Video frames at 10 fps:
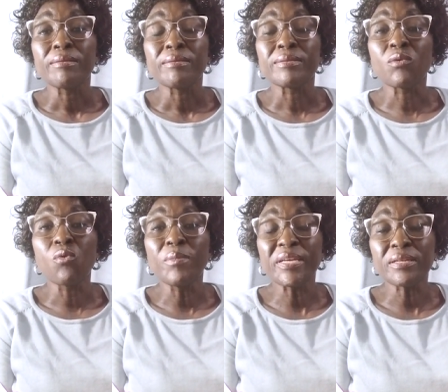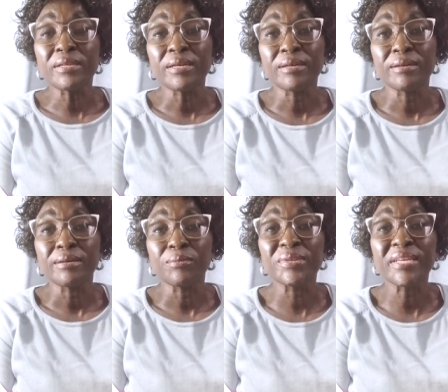The woman
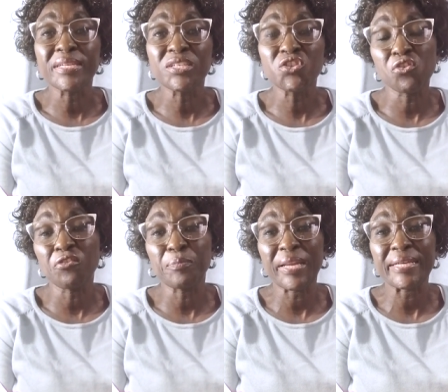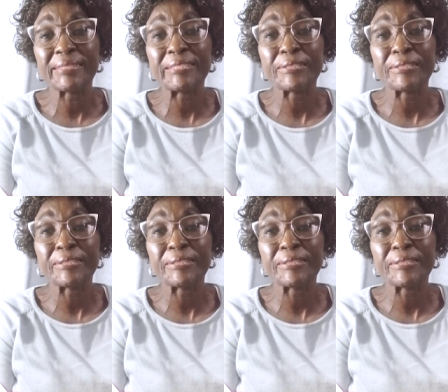with an issue of blood,